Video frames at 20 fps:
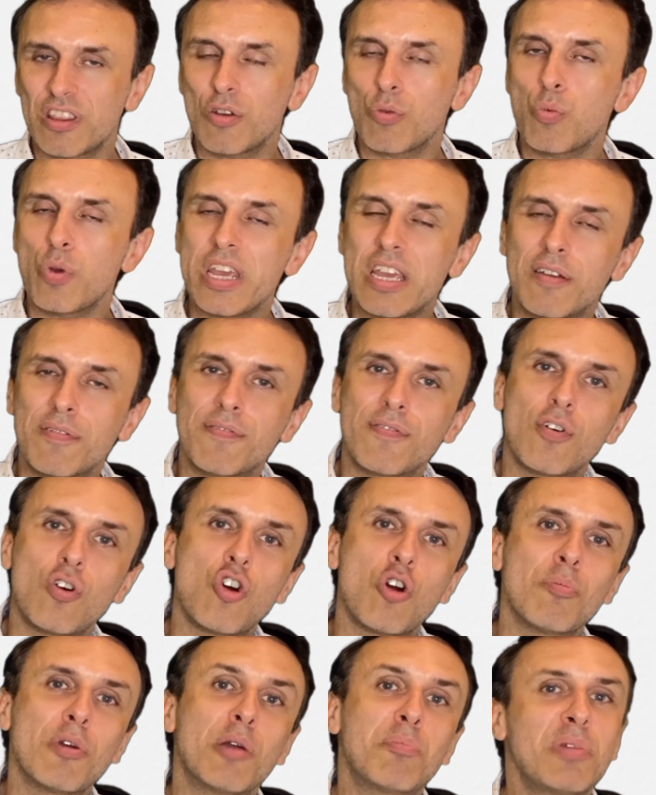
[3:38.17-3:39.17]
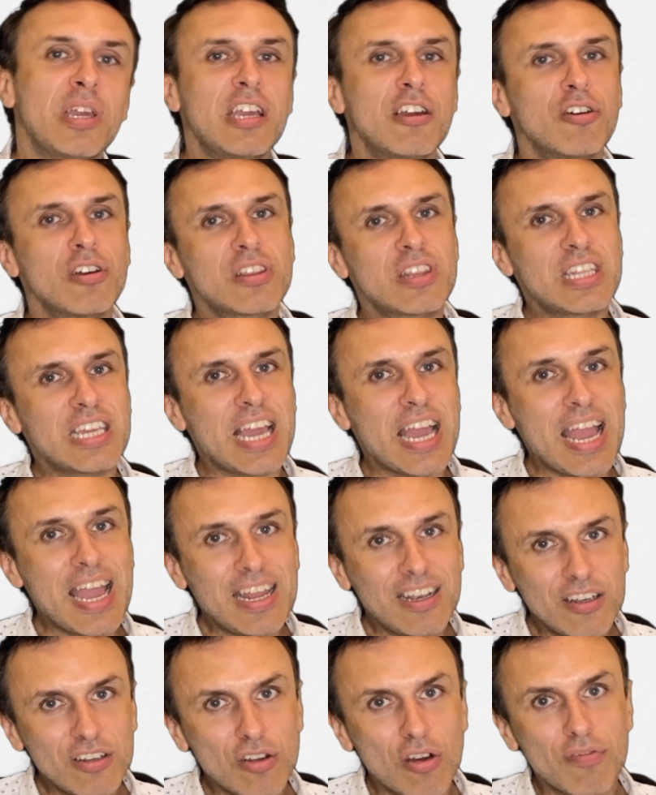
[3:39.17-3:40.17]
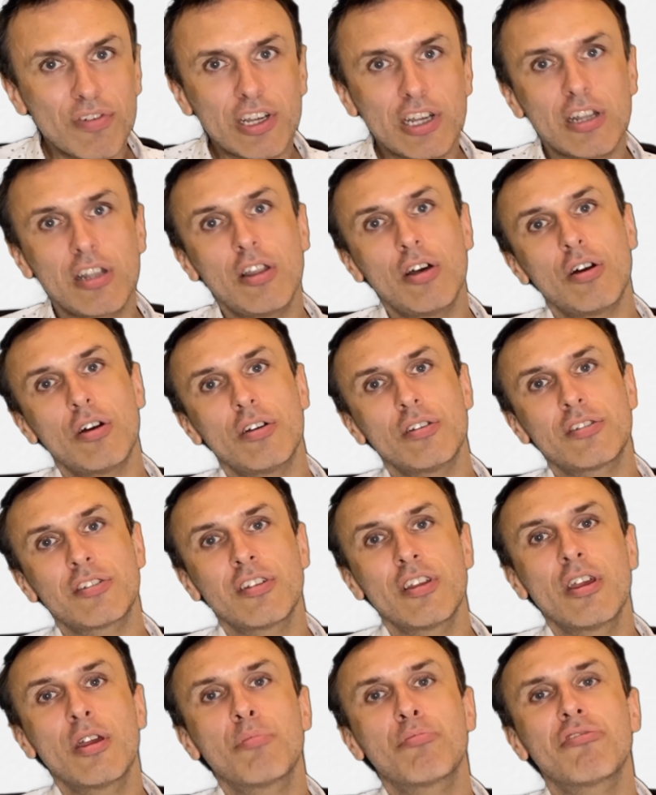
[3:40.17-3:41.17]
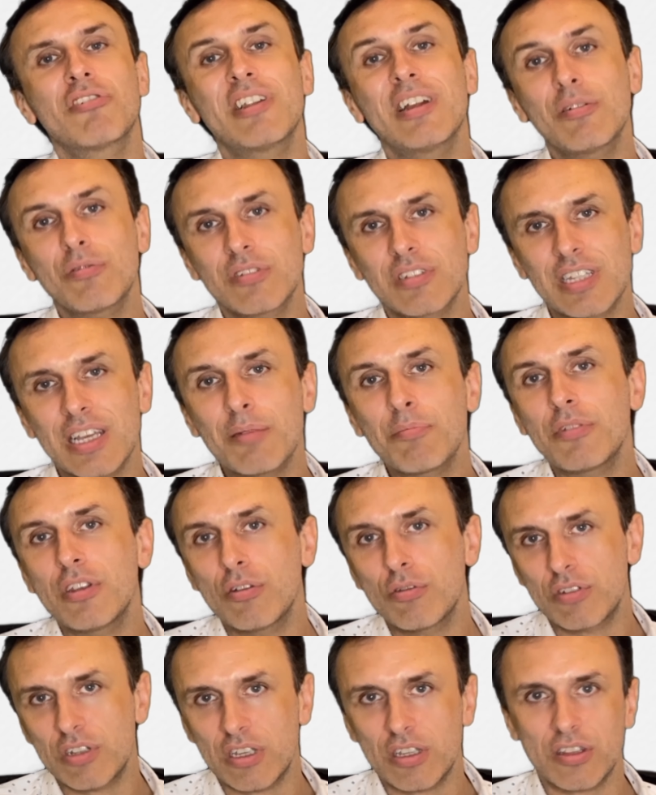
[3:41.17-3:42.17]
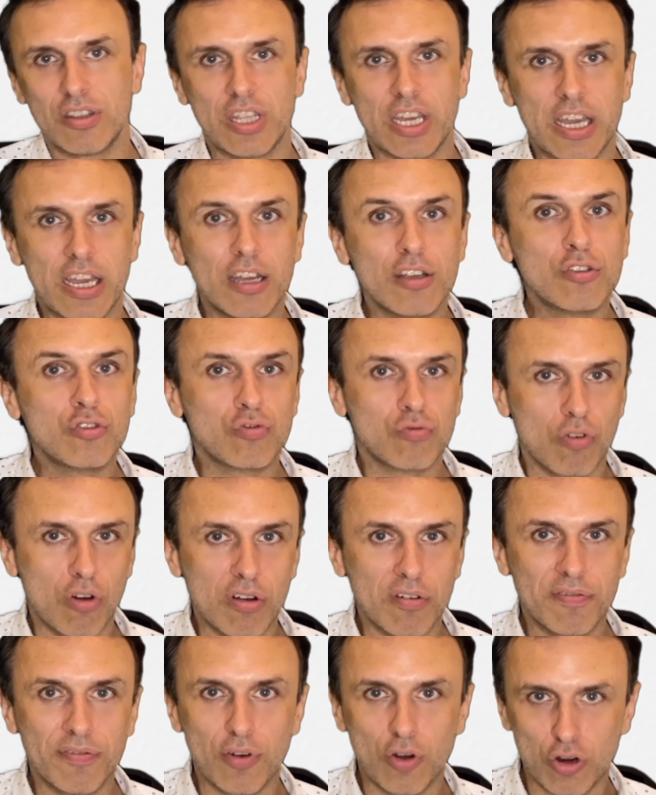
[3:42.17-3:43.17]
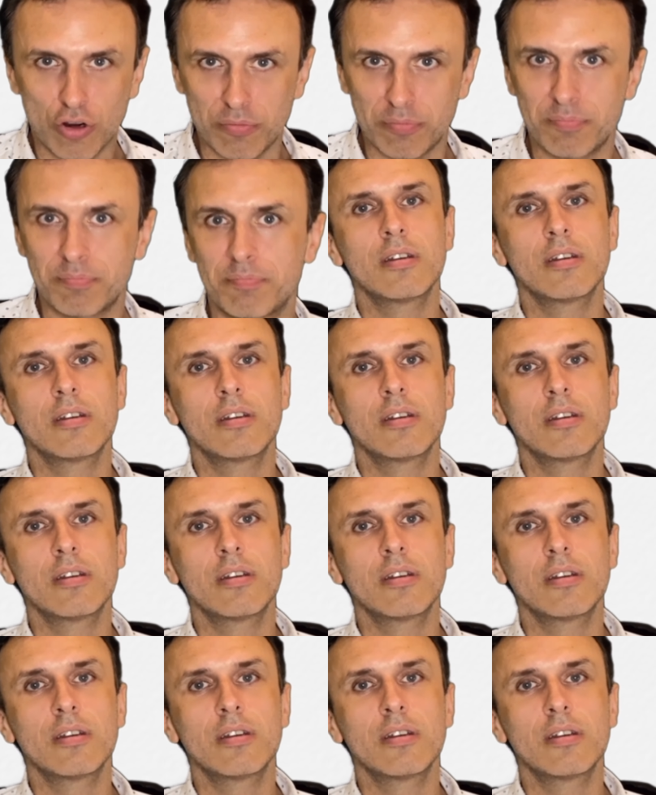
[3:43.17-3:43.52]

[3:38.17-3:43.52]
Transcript: the weak form appear at the end of a clause, pronounce them using their strong form.